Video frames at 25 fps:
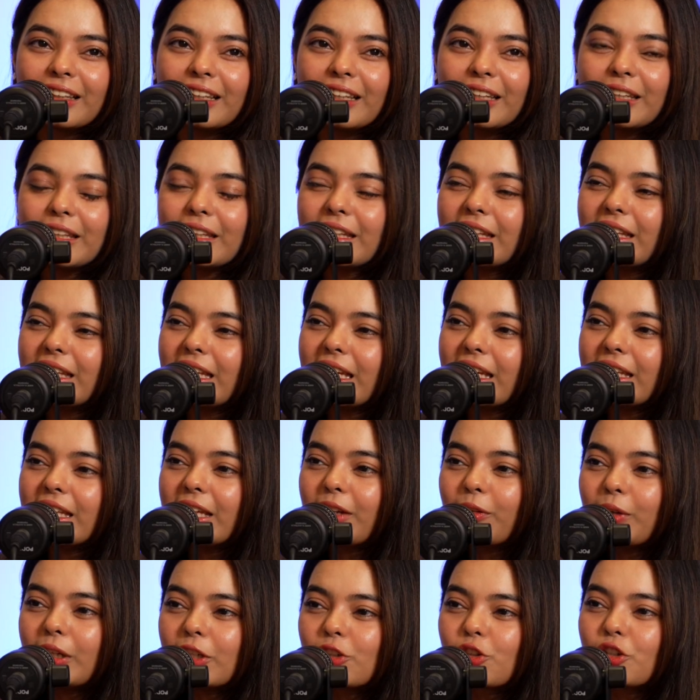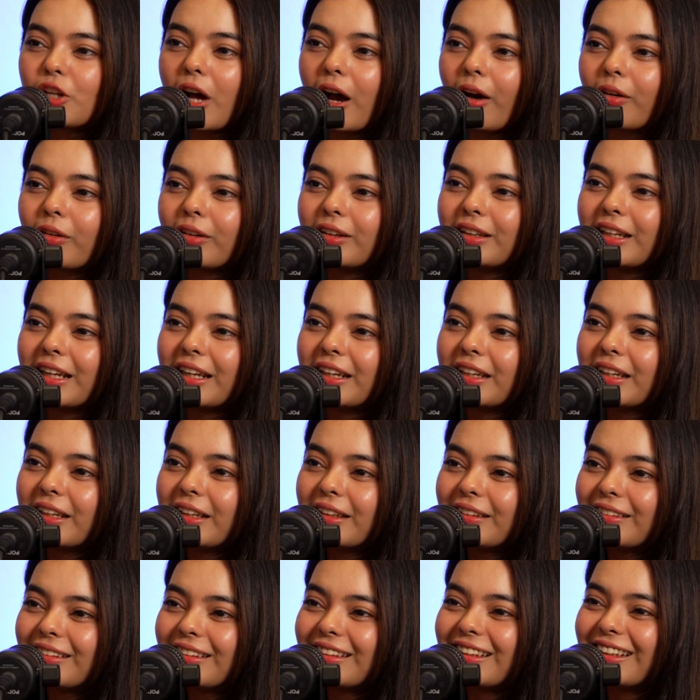They reached out on
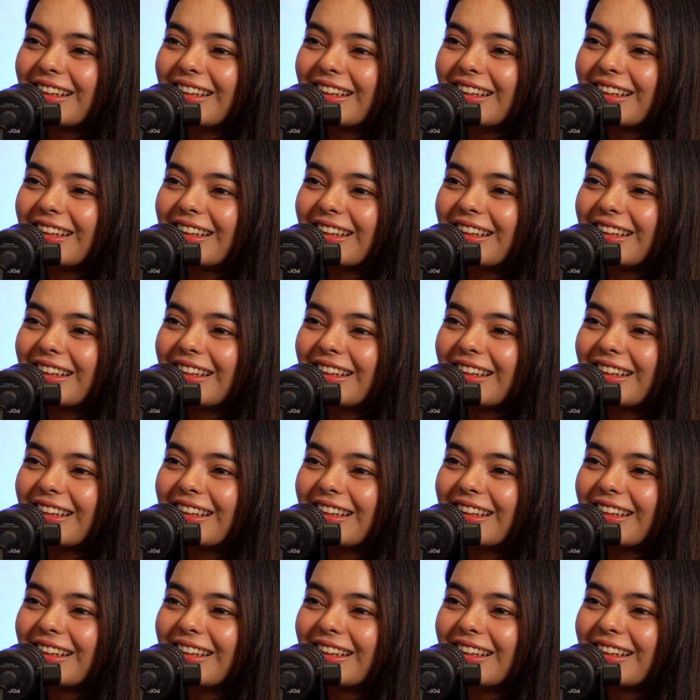LinkedIn.